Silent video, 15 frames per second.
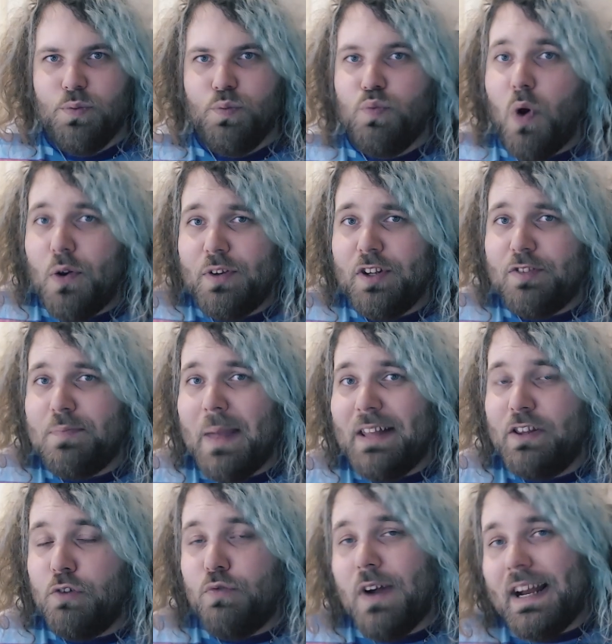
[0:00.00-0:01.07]
Rodders made
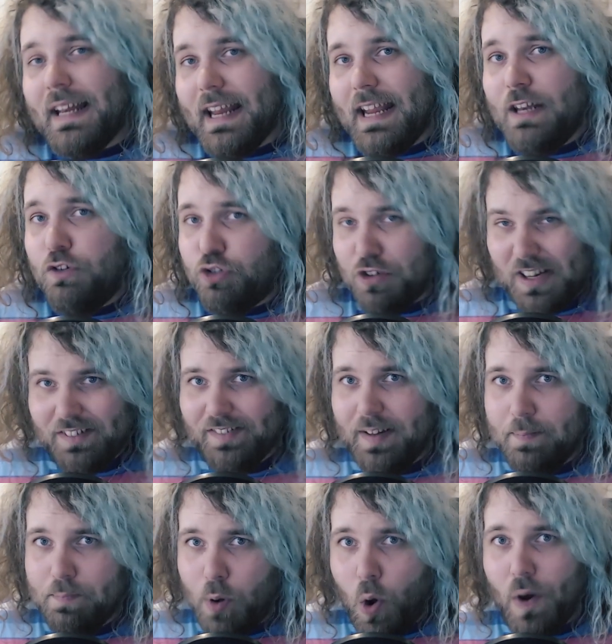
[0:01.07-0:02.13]
the really
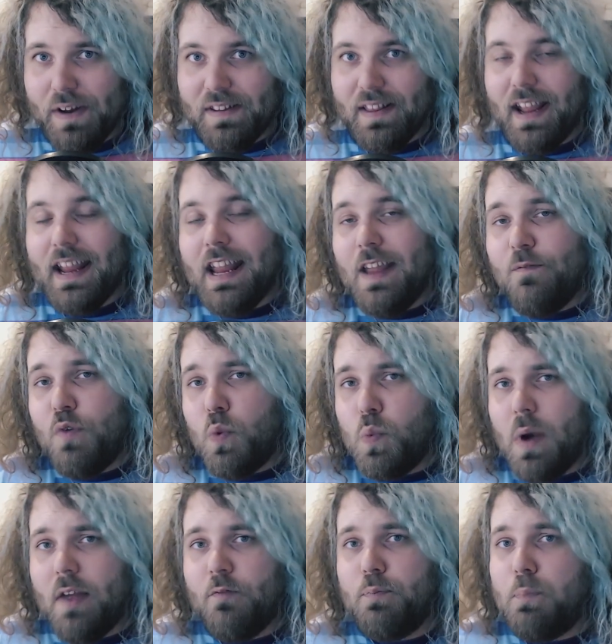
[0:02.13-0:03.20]
interesting point that even
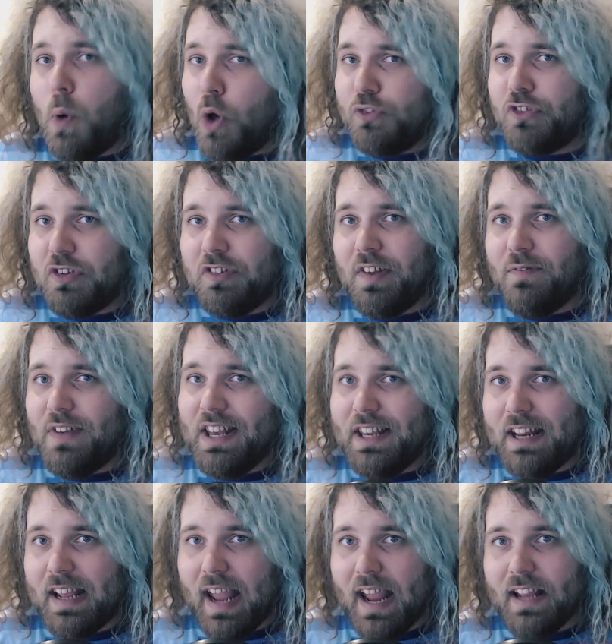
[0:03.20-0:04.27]
with positive
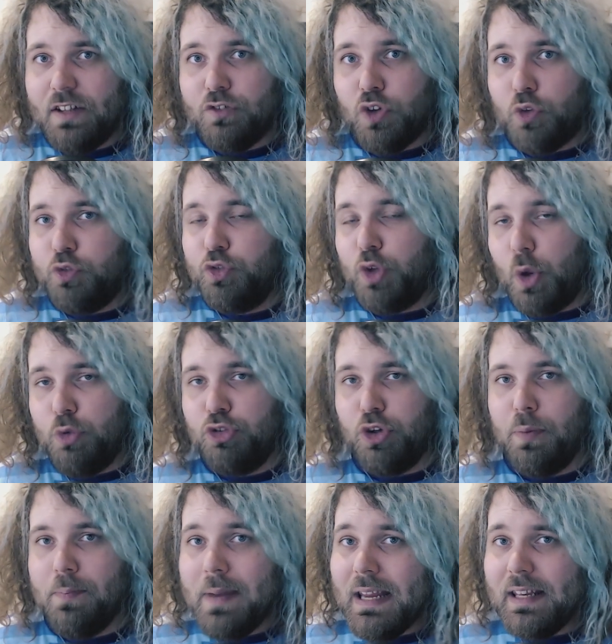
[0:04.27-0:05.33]
indicators on social
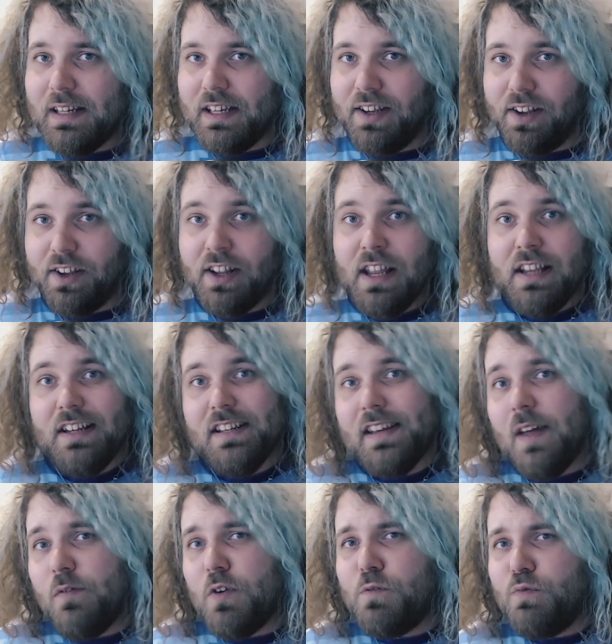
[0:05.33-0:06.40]
media, you
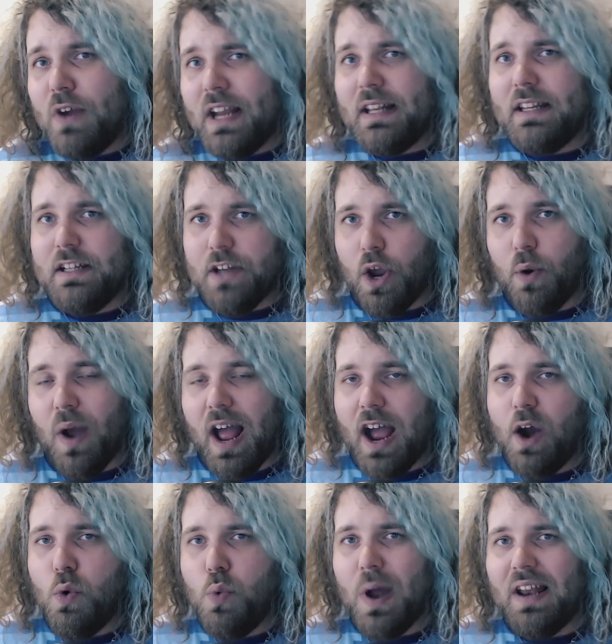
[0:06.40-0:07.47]
never really know
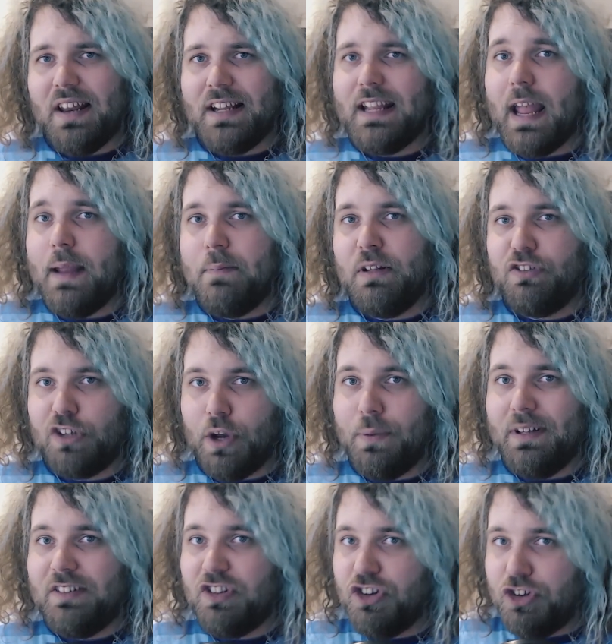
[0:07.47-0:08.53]
how well a game is
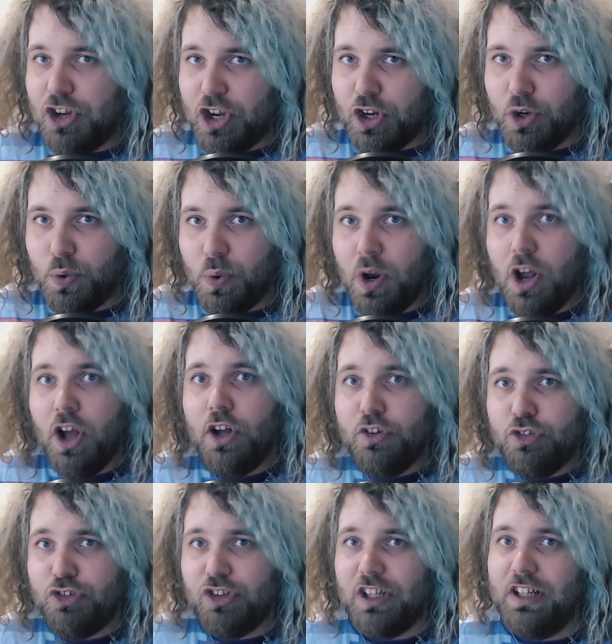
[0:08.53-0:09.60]
going to do
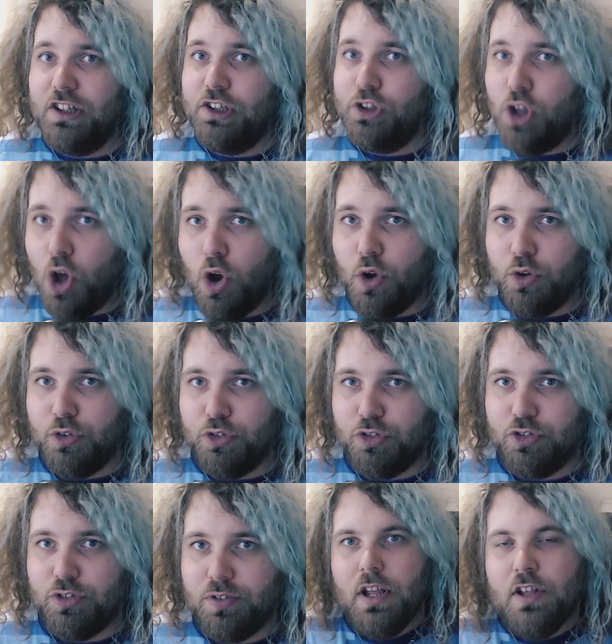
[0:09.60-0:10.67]
until
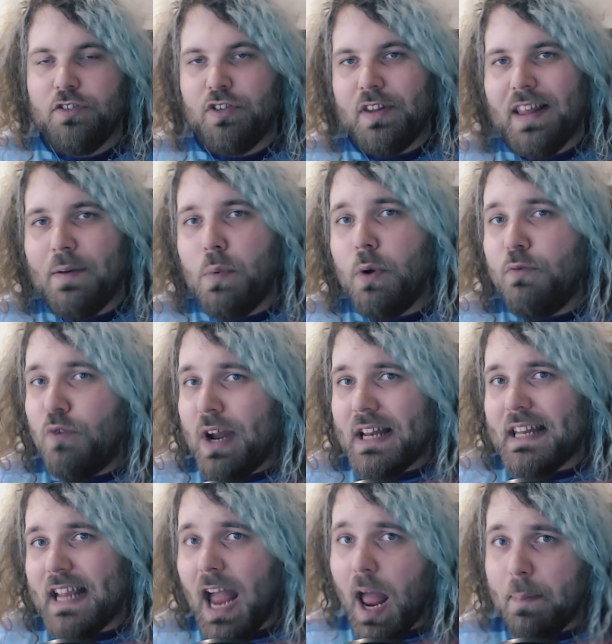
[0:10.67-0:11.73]
launch. So they were
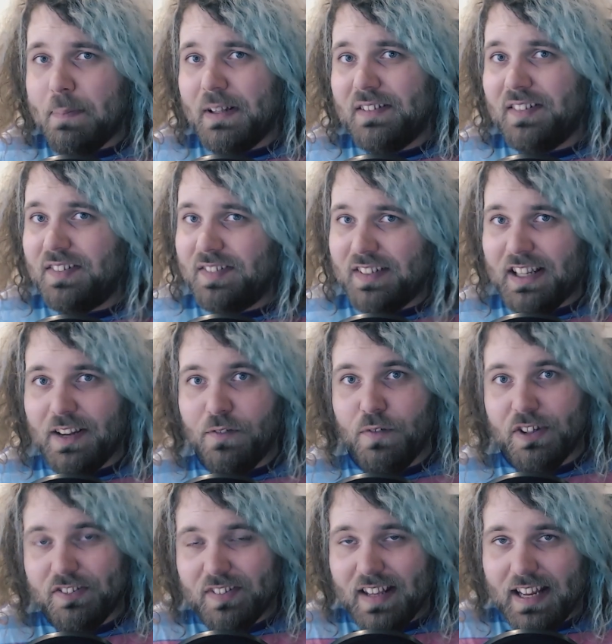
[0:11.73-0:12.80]
really happy to see it
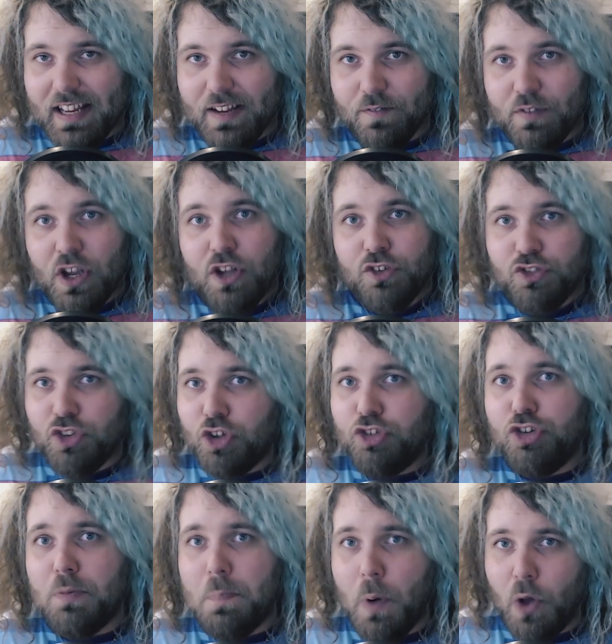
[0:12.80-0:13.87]
receive such
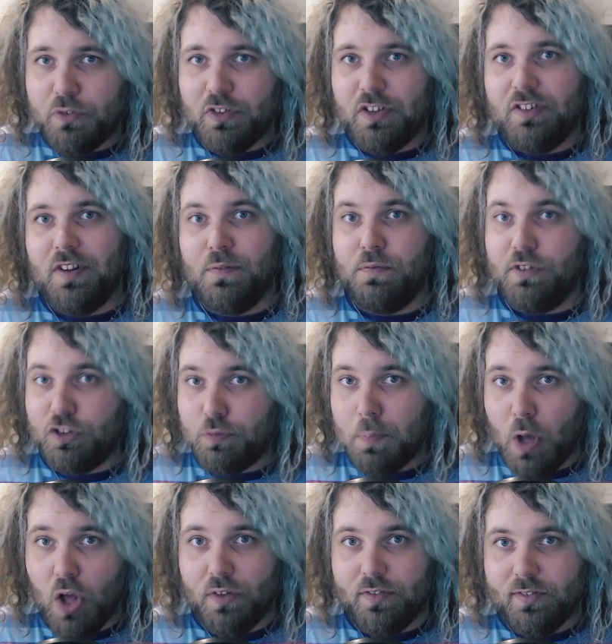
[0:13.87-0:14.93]
a positive
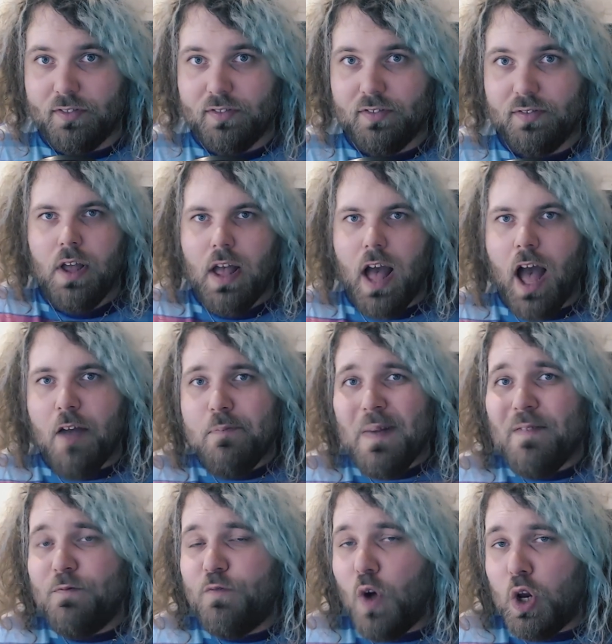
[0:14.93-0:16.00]
response. I've
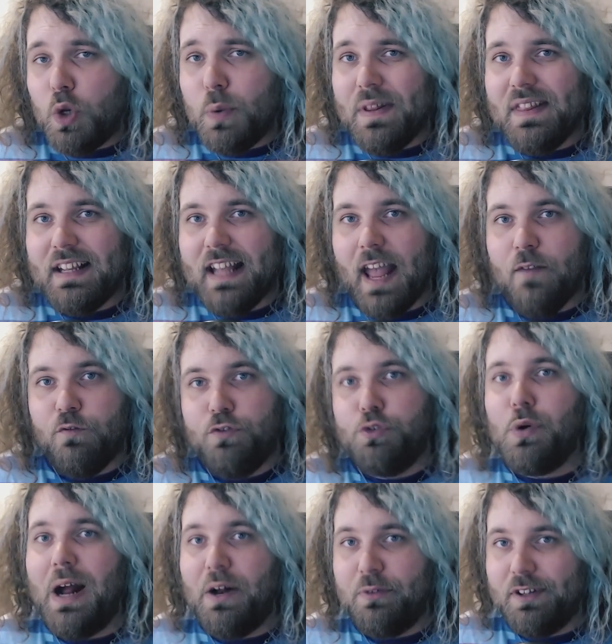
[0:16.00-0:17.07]
been following the game
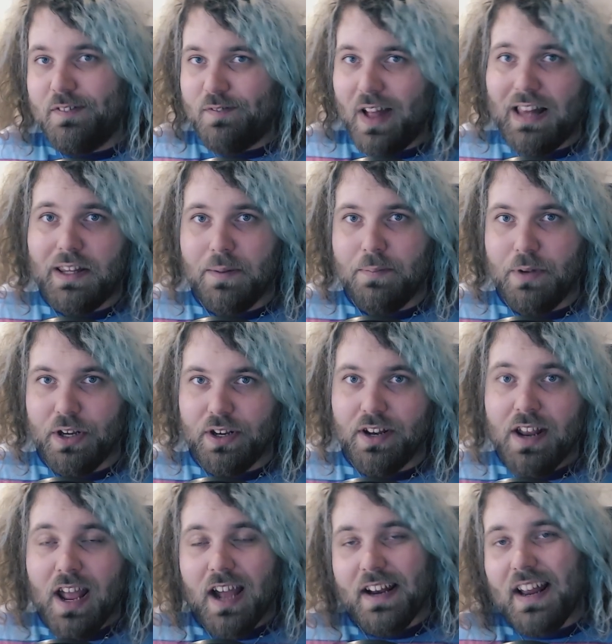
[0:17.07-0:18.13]
throughout development,
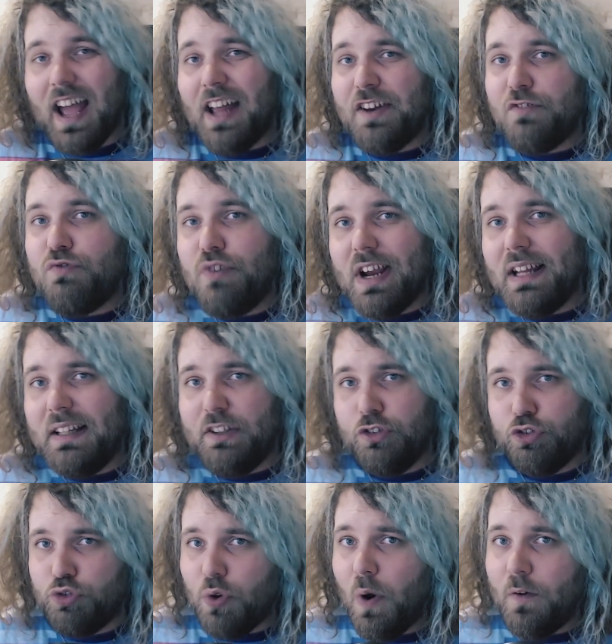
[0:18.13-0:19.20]
and I had a really
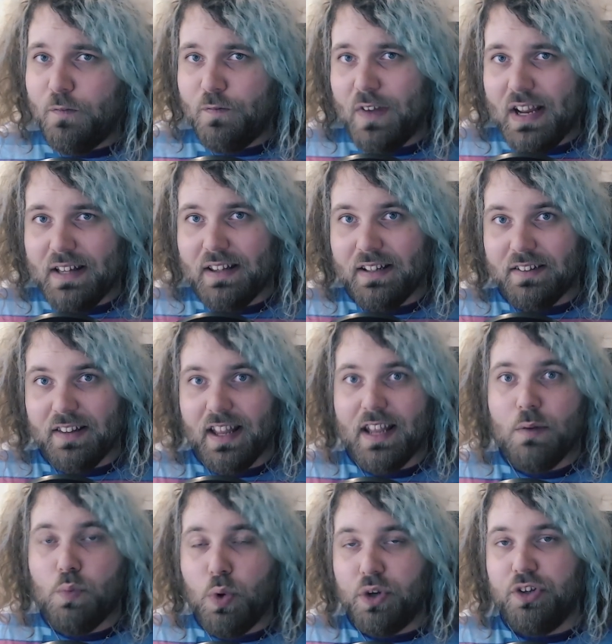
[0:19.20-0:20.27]
strong feeling that
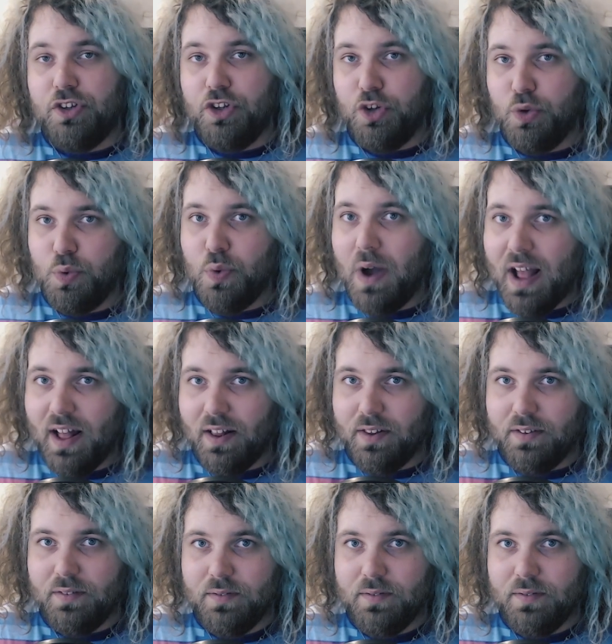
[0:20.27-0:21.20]
it would do well.